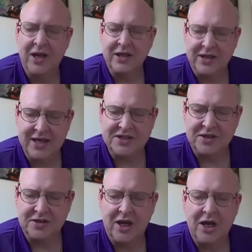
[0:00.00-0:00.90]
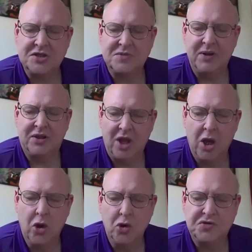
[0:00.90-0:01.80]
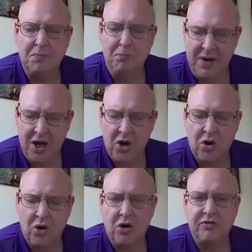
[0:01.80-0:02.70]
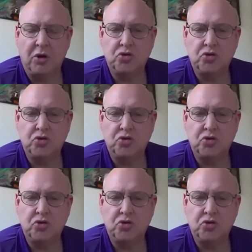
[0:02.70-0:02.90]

Yes, it does, but those mirror the